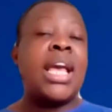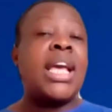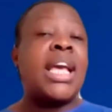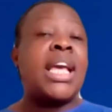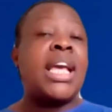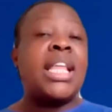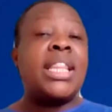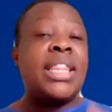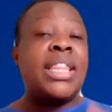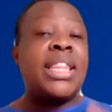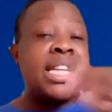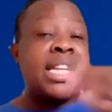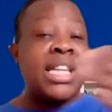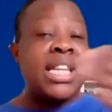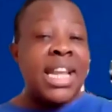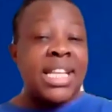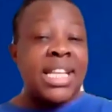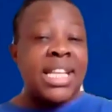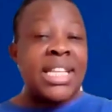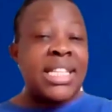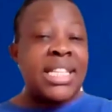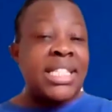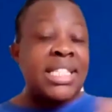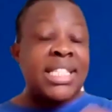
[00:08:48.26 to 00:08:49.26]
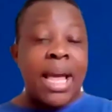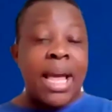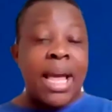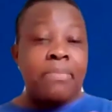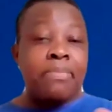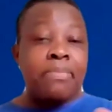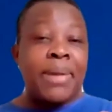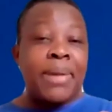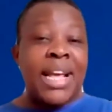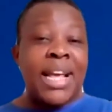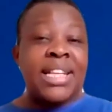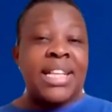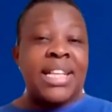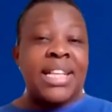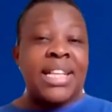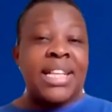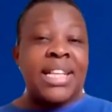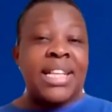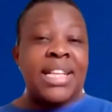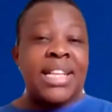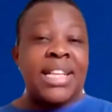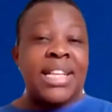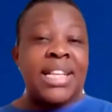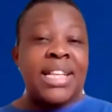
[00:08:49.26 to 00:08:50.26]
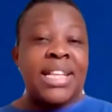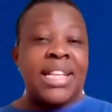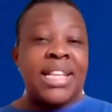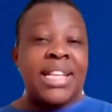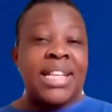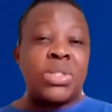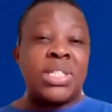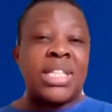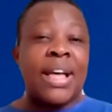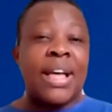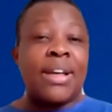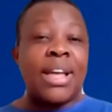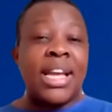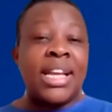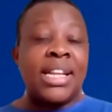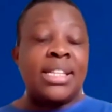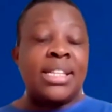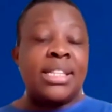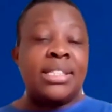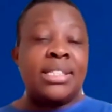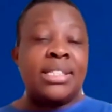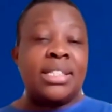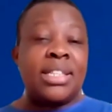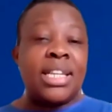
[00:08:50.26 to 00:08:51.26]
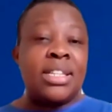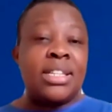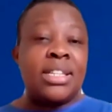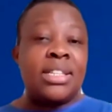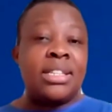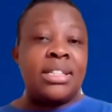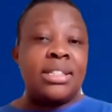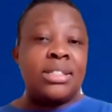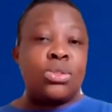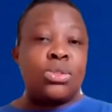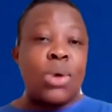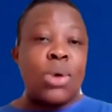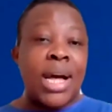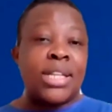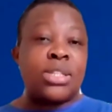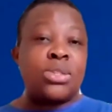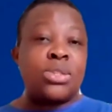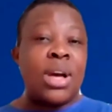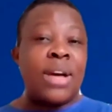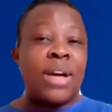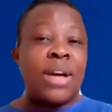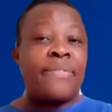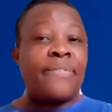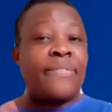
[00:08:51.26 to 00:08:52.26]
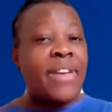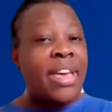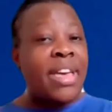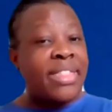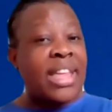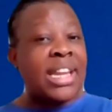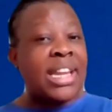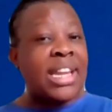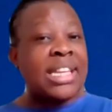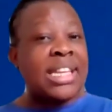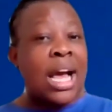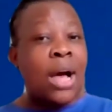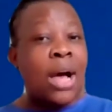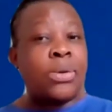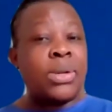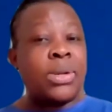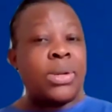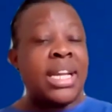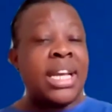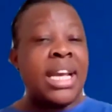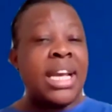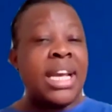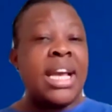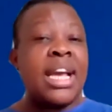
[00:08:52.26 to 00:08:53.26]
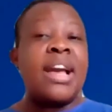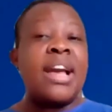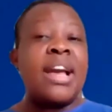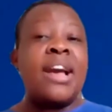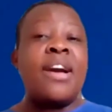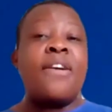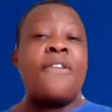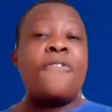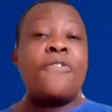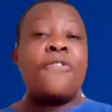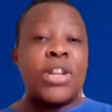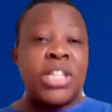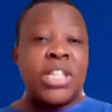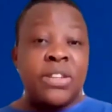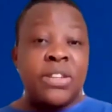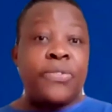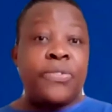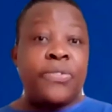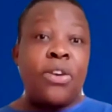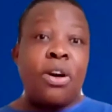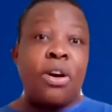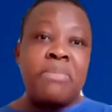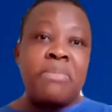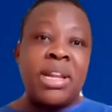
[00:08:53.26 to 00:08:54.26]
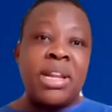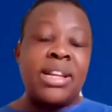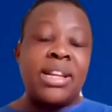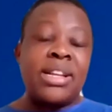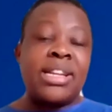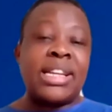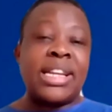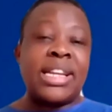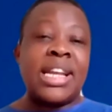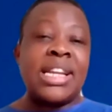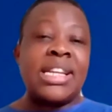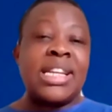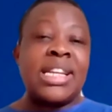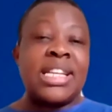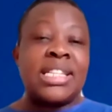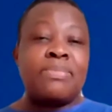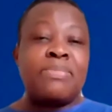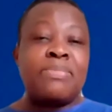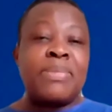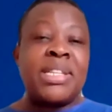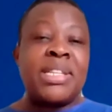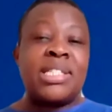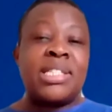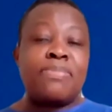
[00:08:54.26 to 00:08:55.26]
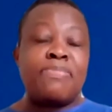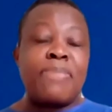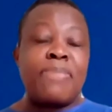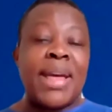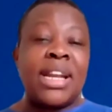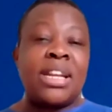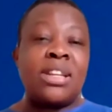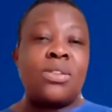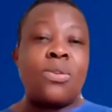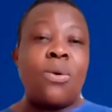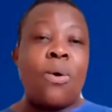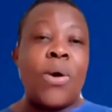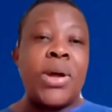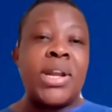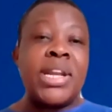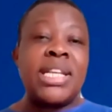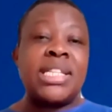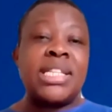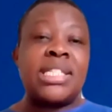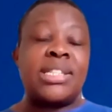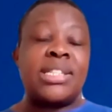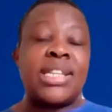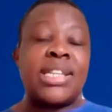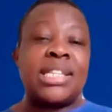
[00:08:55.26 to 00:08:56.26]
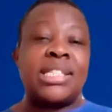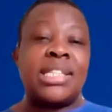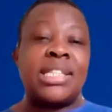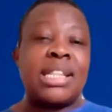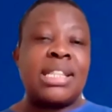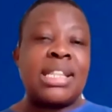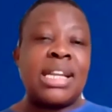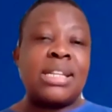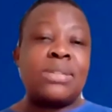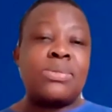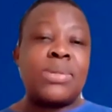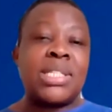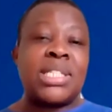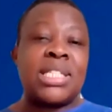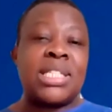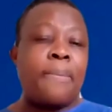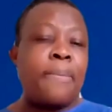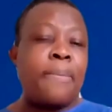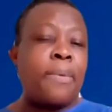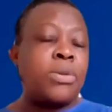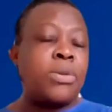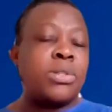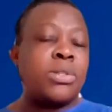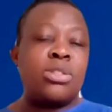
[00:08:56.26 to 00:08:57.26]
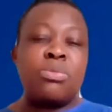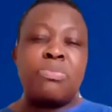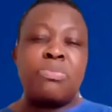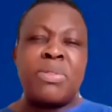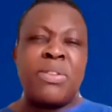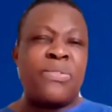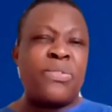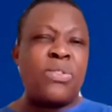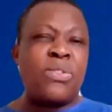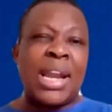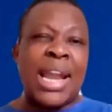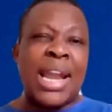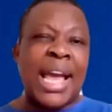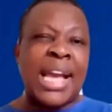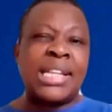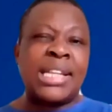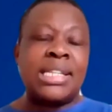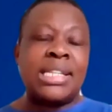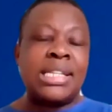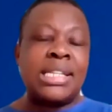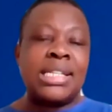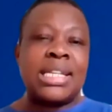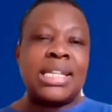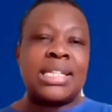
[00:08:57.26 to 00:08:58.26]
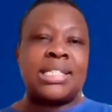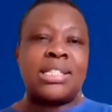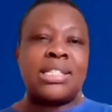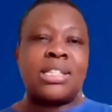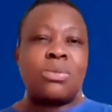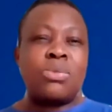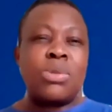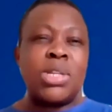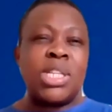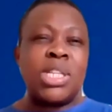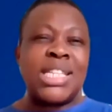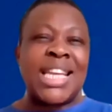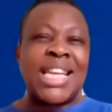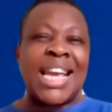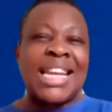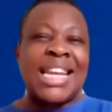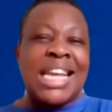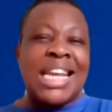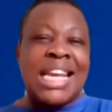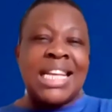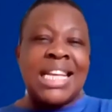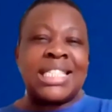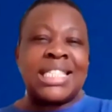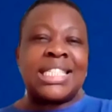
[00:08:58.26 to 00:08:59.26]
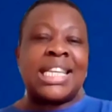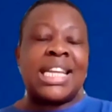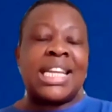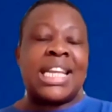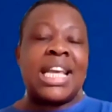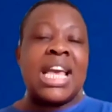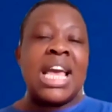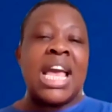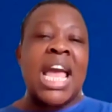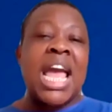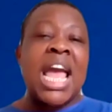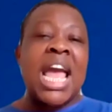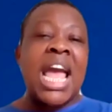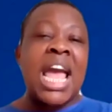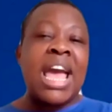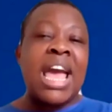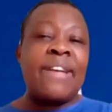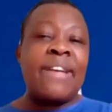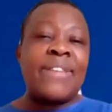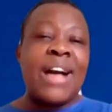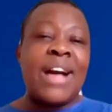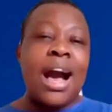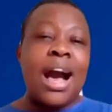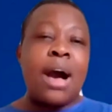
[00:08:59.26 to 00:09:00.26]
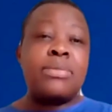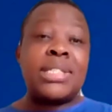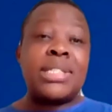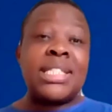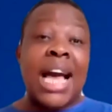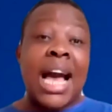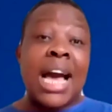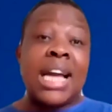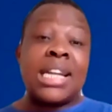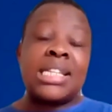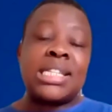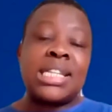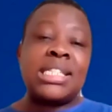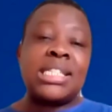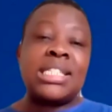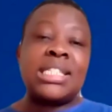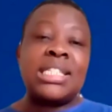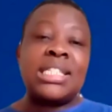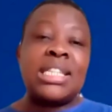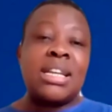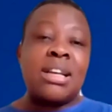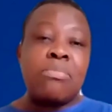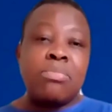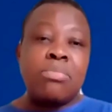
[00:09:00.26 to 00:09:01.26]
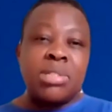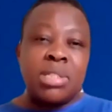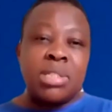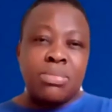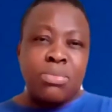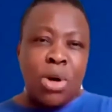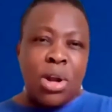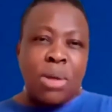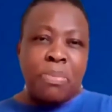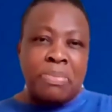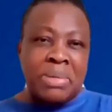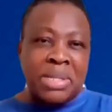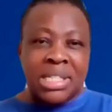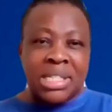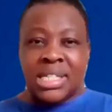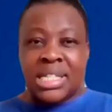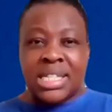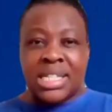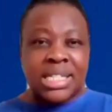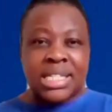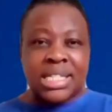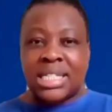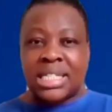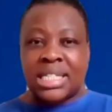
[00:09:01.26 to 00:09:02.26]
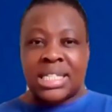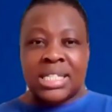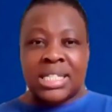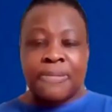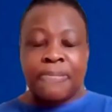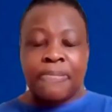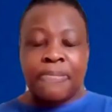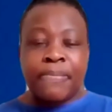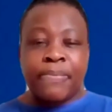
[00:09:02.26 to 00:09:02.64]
Mm. Then the same place in Duduza, in Twatwa, further down, 44 million rand has been spent on a structure that was supposed to be for light industry, which can easily have housed 100 small businesses.